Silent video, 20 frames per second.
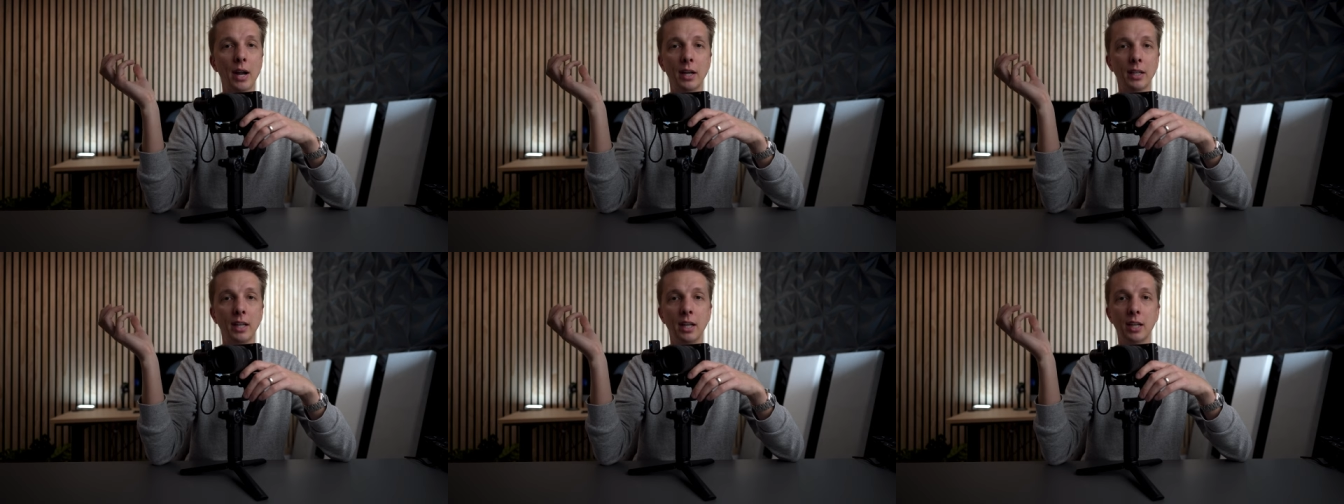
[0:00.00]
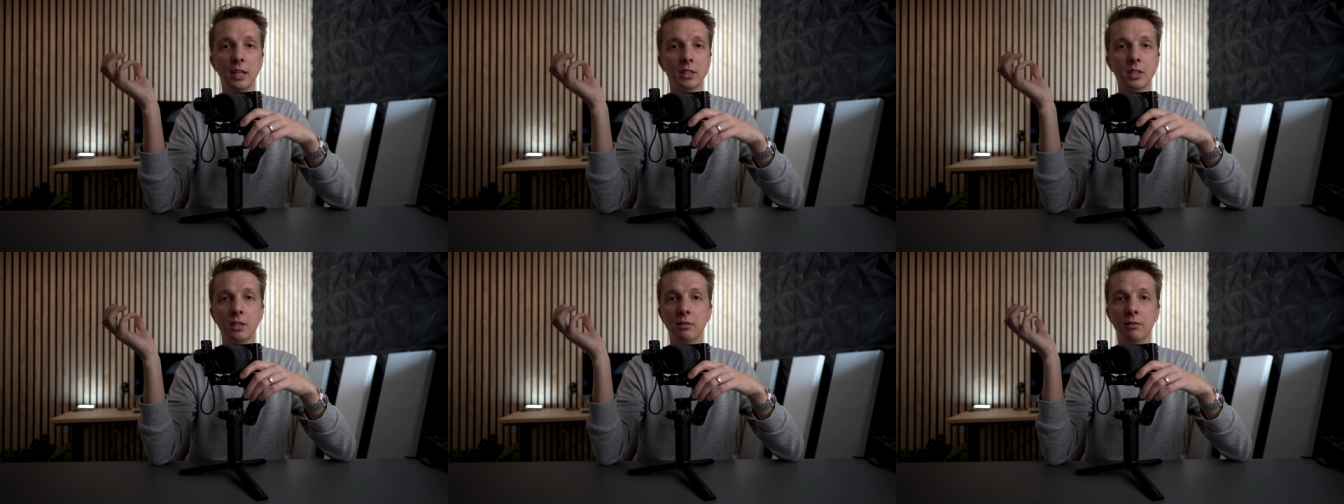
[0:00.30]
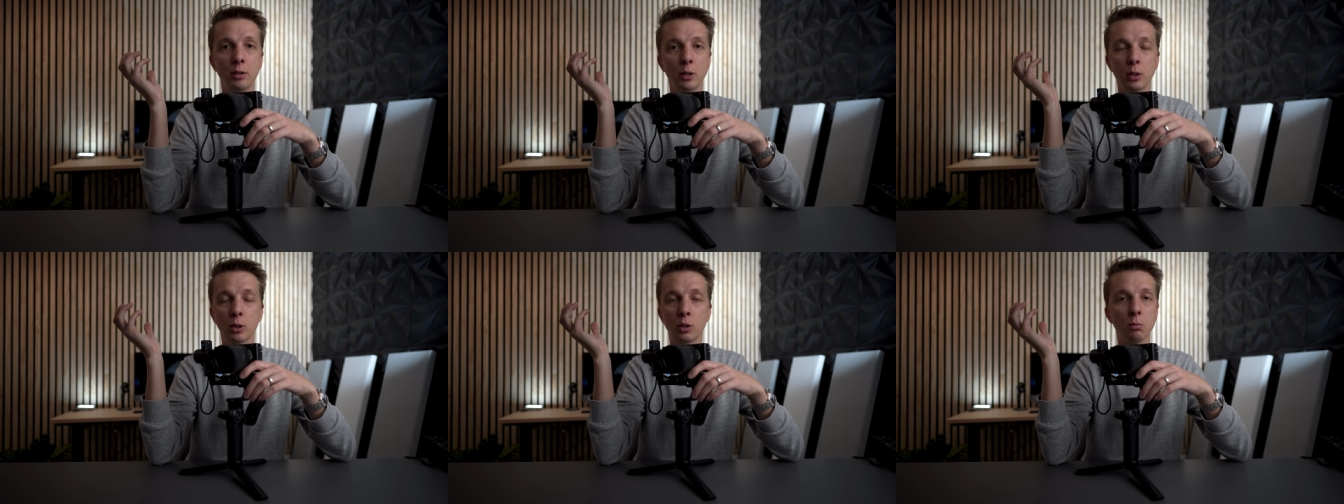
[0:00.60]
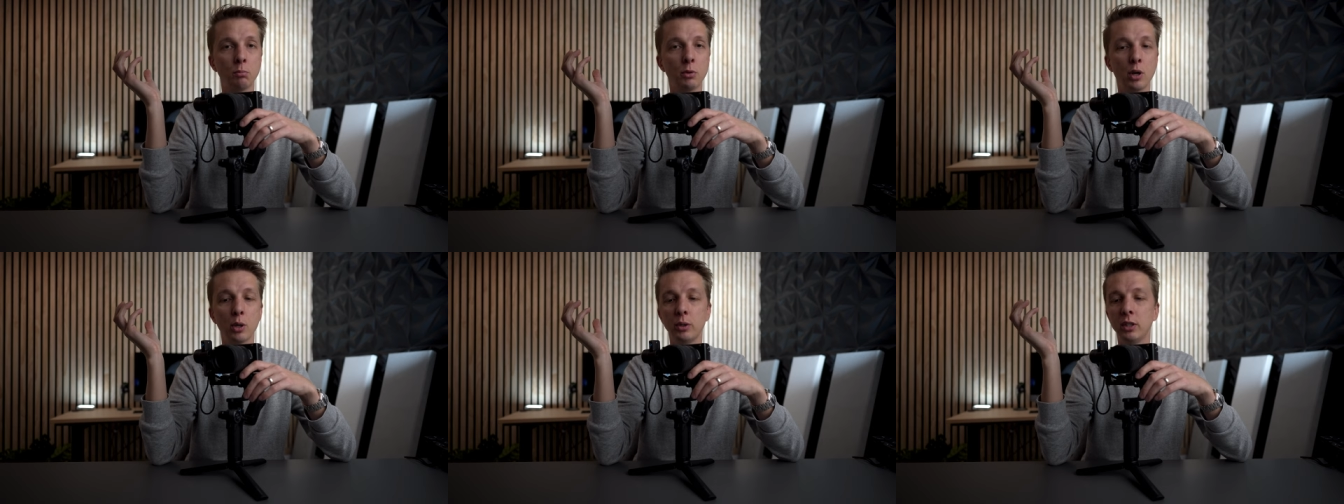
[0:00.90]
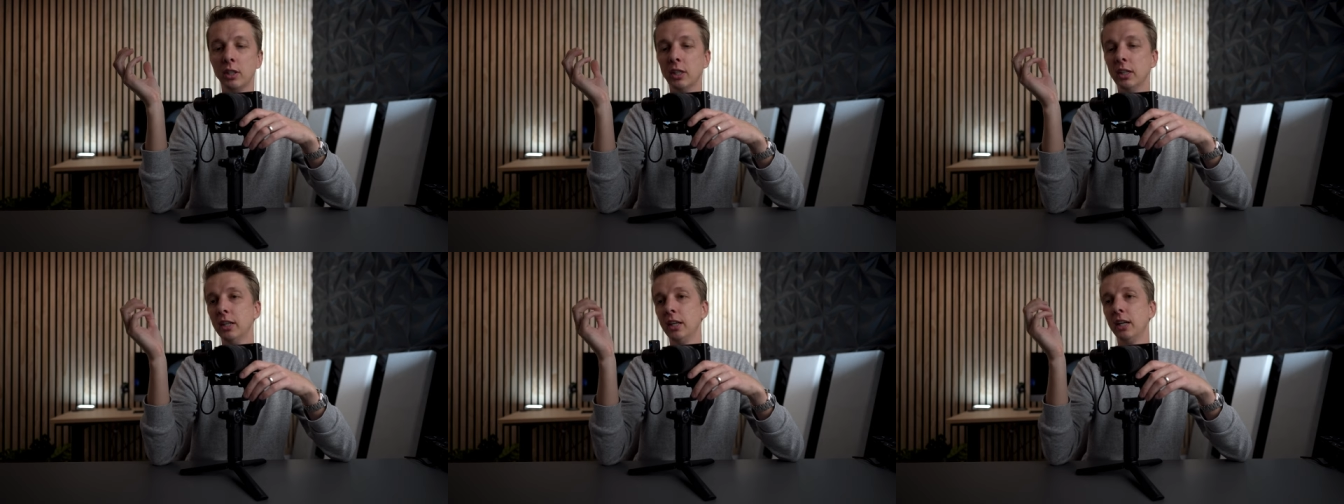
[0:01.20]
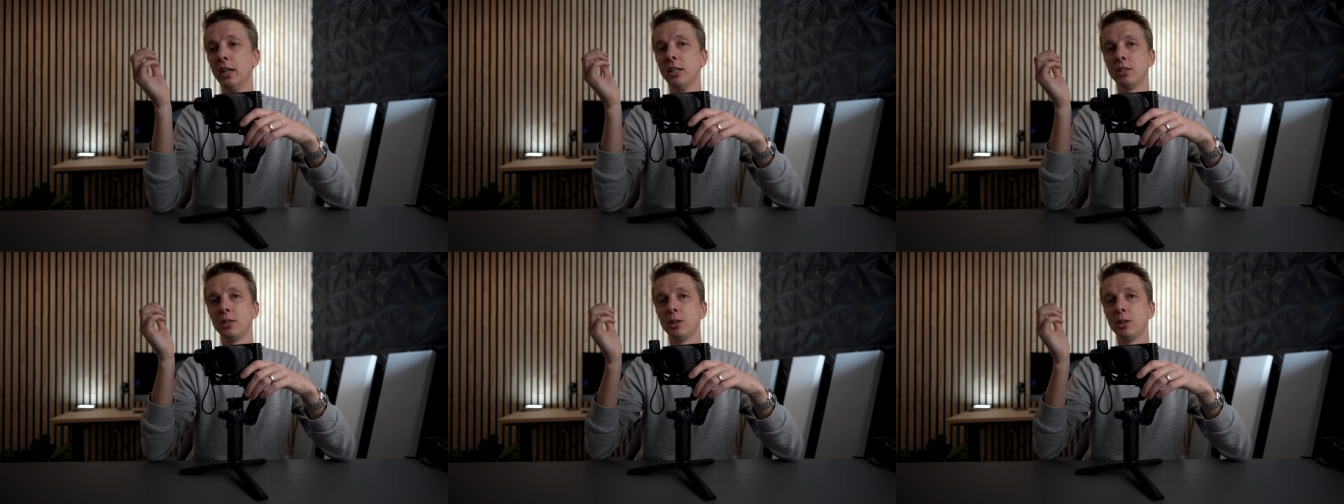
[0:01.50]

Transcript: how to get it to vertical mode, and